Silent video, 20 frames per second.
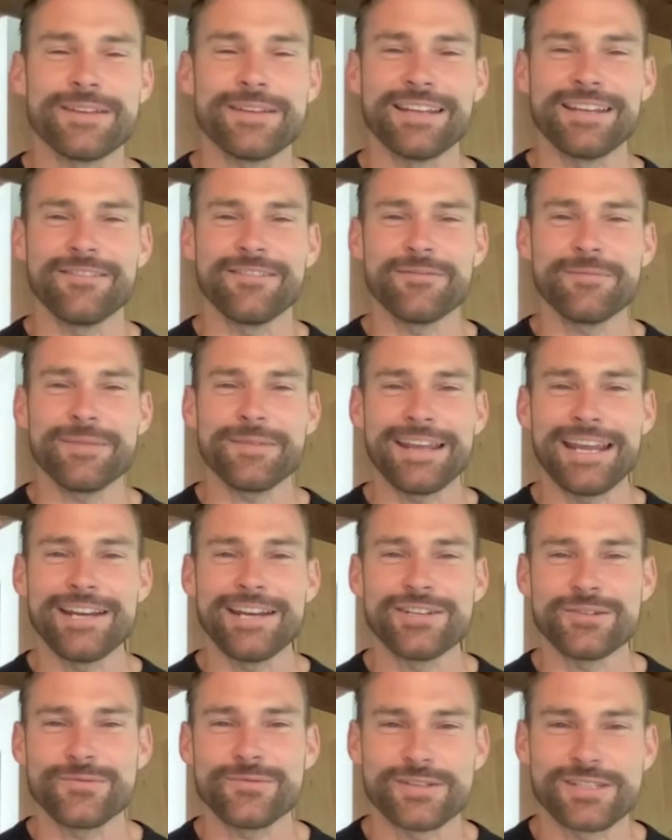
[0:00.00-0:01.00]
Even my
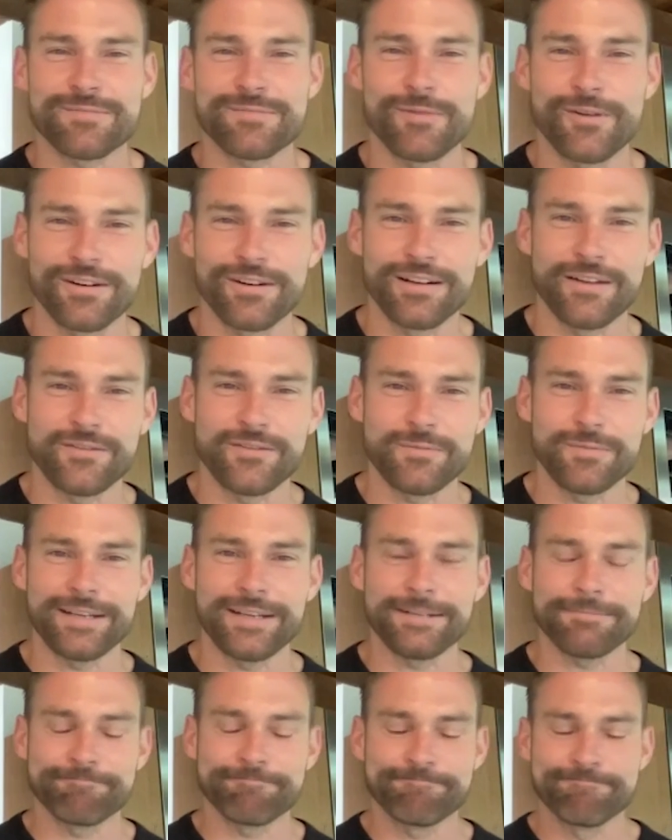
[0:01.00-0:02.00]
agent was smart enough to be like,